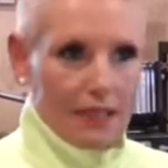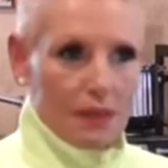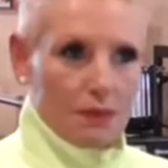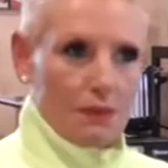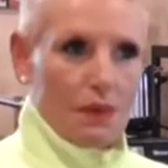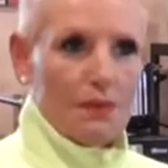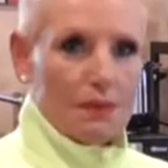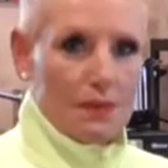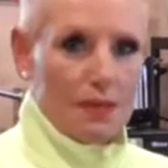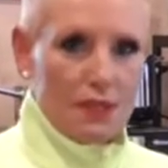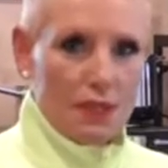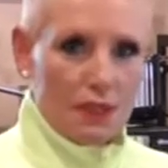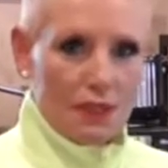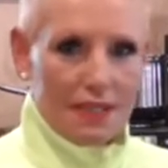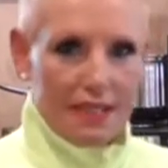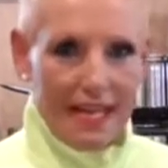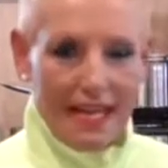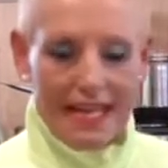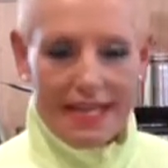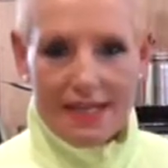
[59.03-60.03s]
what we
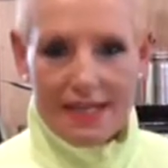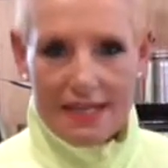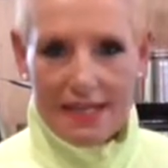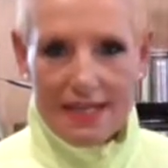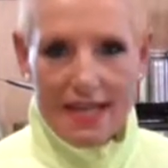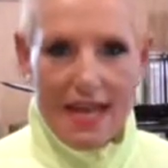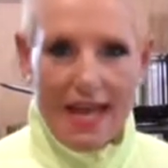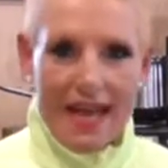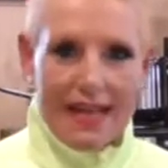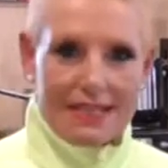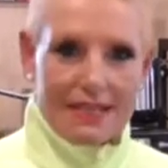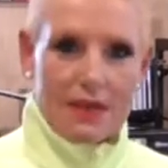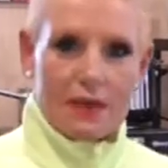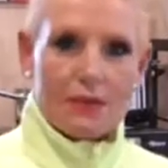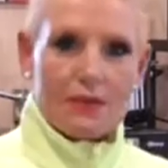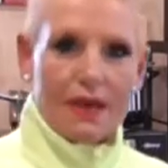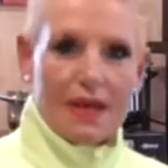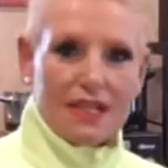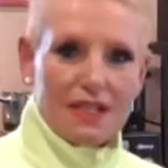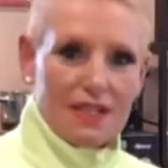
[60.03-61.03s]
shouldn't eat, and as I
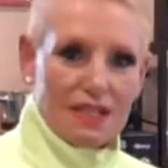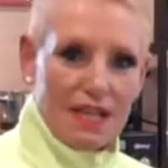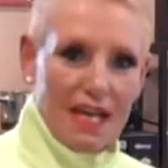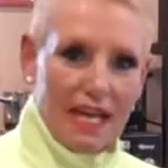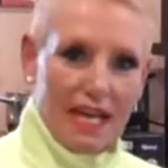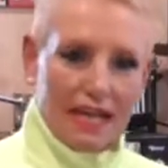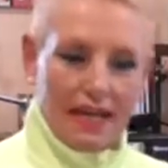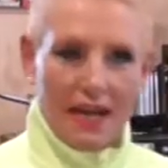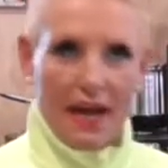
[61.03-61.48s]
always share,